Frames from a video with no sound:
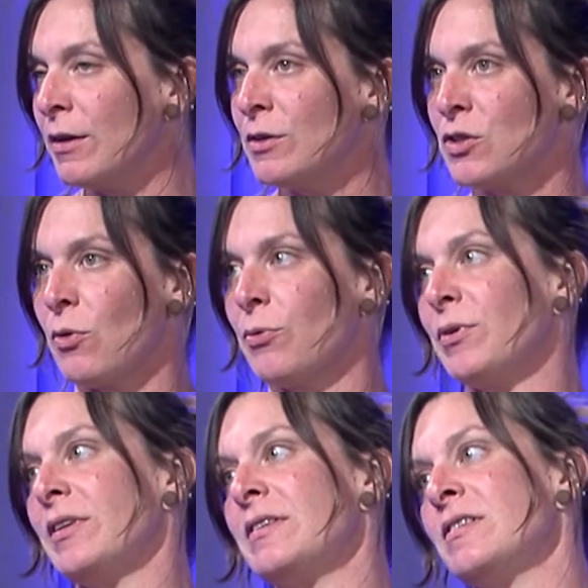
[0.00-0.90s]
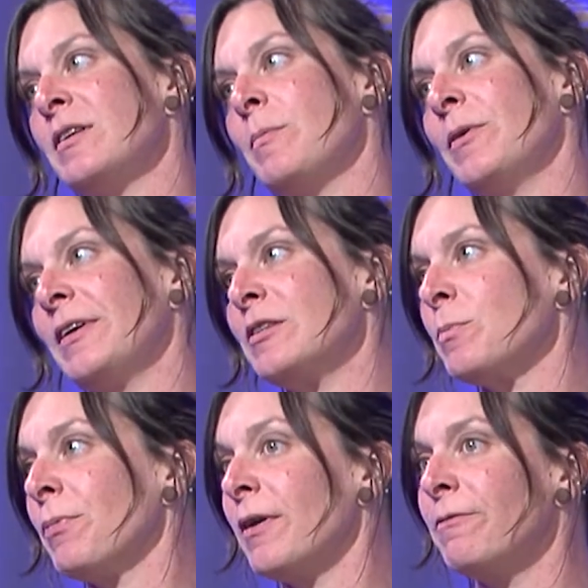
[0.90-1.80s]
So it really stimulates
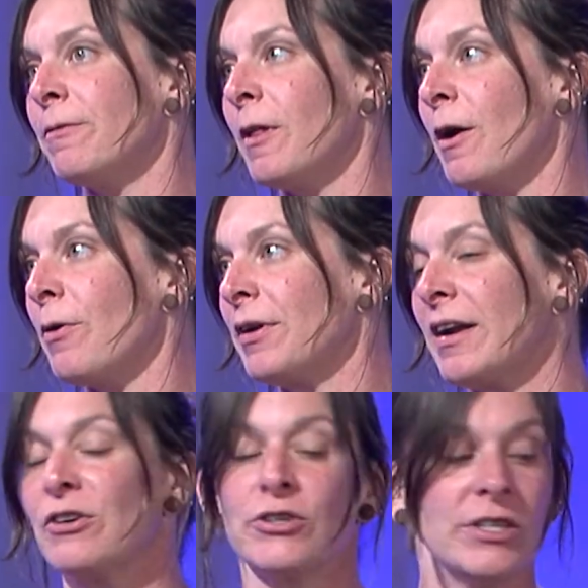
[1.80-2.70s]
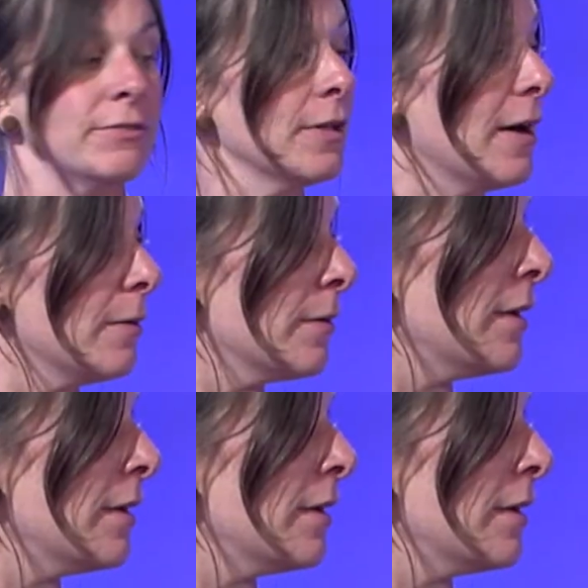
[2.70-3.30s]
blood flow and energy flow.